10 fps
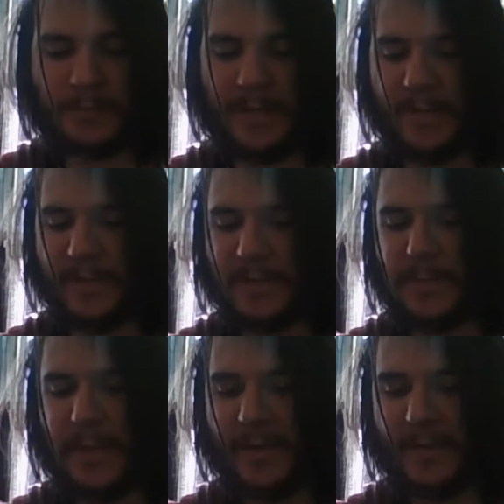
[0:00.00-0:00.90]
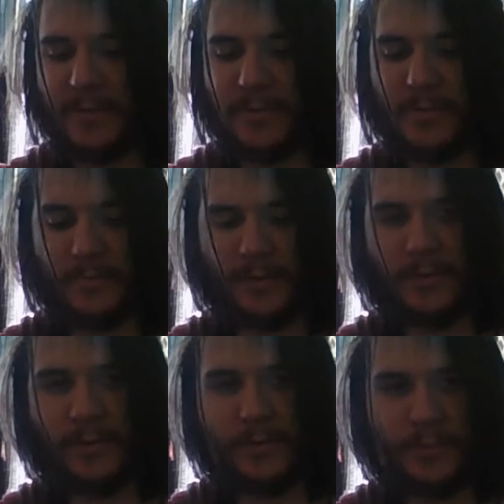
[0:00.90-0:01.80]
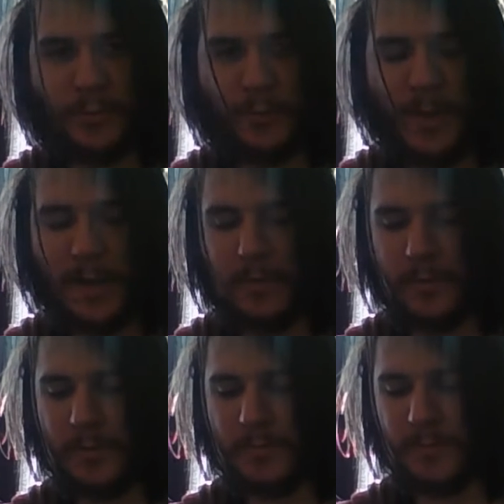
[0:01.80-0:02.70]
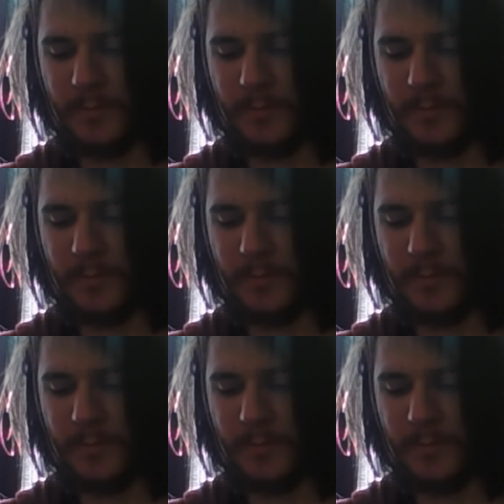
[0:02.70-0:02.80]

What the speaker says: And then this page is, the dual power